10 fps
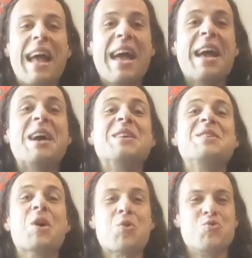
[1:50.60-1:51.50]

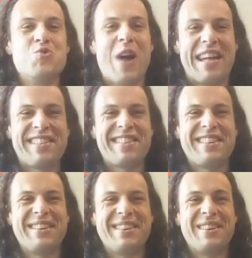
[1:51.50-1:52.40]
And rest.
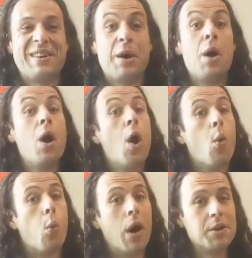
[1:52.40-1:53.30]

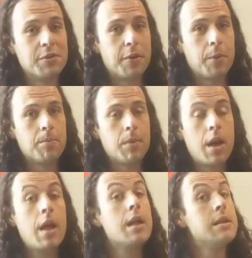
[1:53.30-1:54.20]
Wonderful.
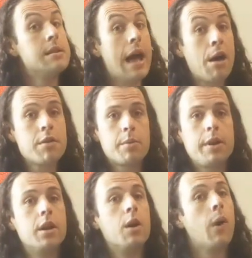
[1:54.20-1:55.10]
Now that
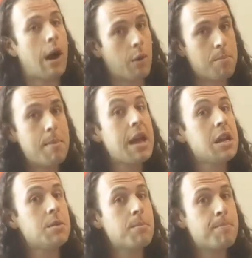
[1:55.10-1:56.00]
we know our
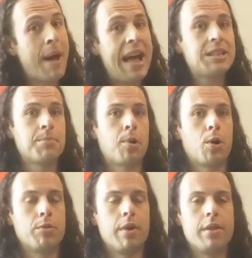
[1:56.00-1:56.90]
main
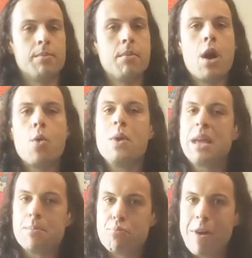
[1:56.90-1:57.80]
upon rhythm, we
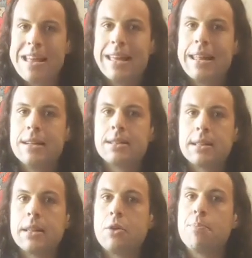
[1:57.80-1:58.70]
can break it
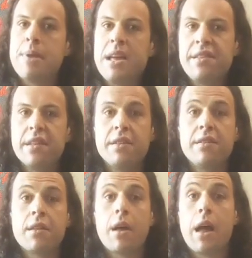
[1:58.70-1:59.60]
into little
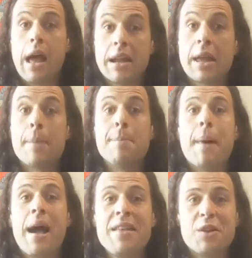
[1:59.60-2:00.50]
pieces and
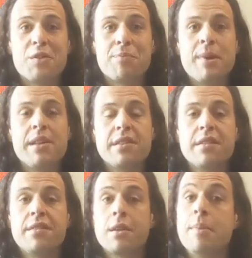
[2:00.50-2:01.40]
combine those
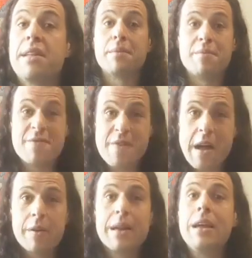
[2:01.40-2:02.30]
pieces to some
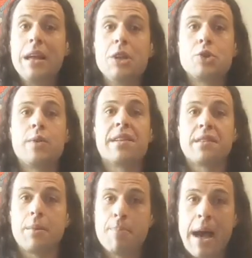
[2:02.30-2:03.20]
very
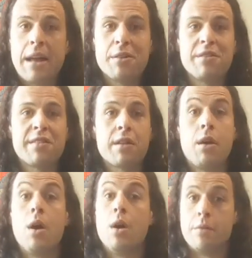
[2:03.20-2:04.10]
interesting patterns.
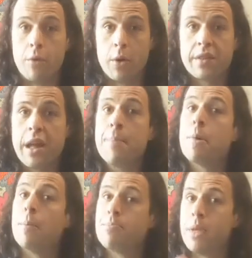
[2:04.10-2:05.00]
For
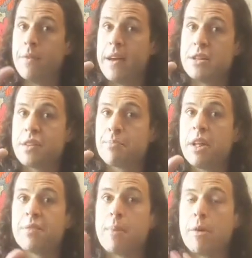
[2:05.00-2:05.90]
example, if I just
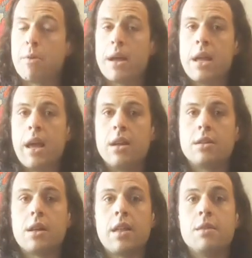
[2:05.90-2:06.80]
place my right
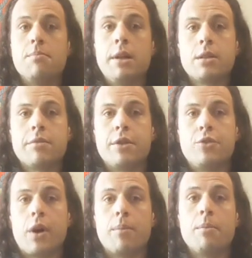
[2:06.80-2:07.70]
hand in the middle of the
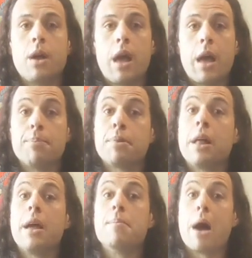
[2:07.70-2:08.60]
drum and
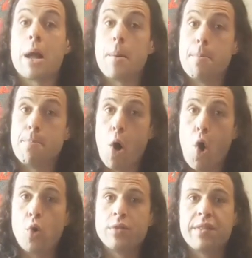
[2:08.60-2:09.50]
play my
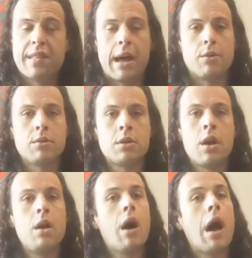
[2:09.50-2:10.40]
pon sound,
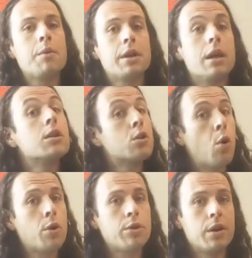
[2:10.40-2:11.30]
I would get
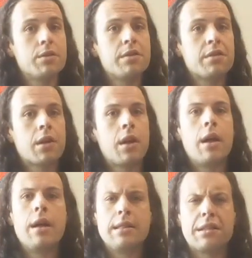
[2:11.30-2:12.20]
quarter notes.
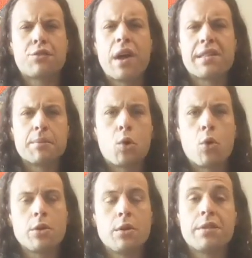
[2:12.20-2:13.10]
Let's try some
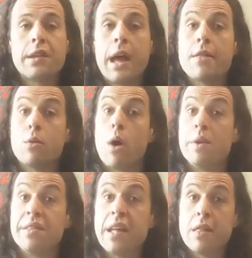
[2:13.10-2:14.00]
quarter notes together while
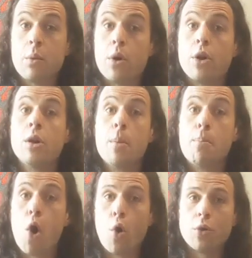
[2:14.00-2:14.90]
we say the word
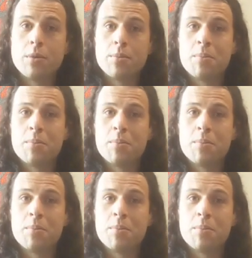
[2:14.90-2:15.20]
pon.